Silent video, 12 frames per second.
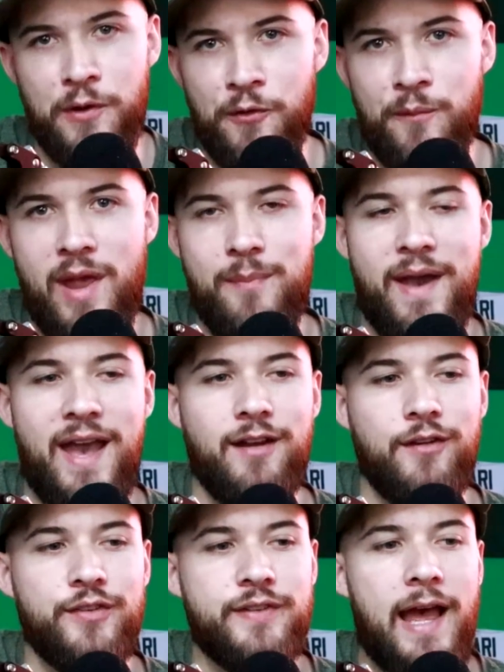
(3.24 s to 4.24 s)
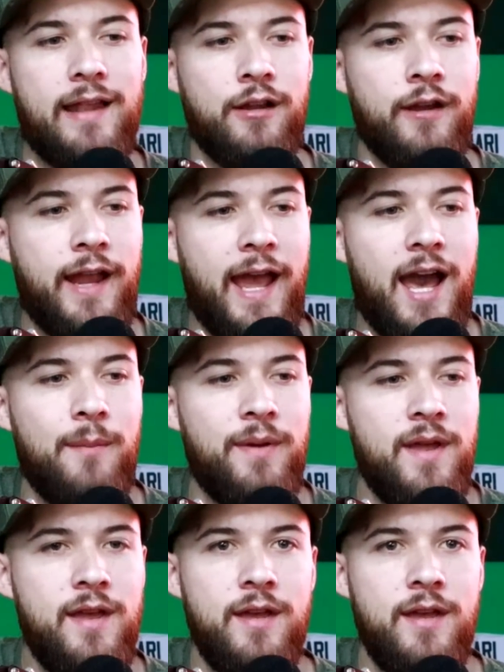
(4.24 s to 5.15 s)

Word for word: the Green Bay Packers salary cap,